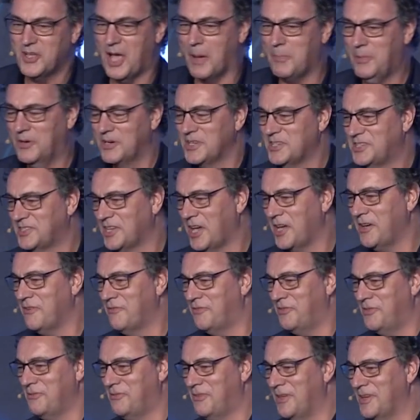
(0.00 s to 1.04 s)
I'm going to say a
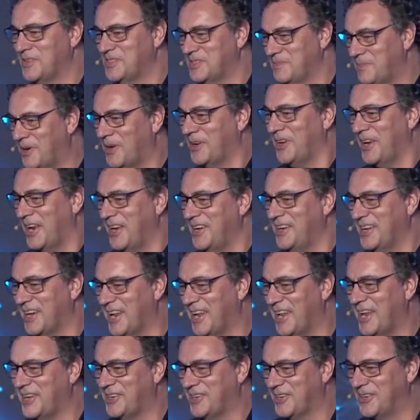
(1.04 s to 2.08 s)
few things about India
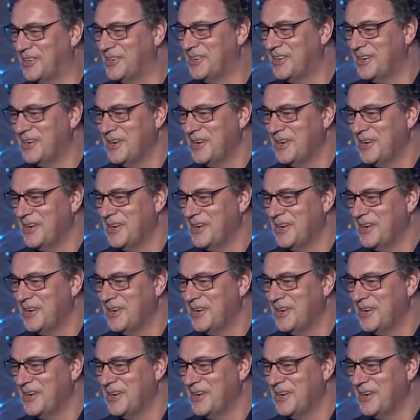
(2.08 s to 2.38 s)
later,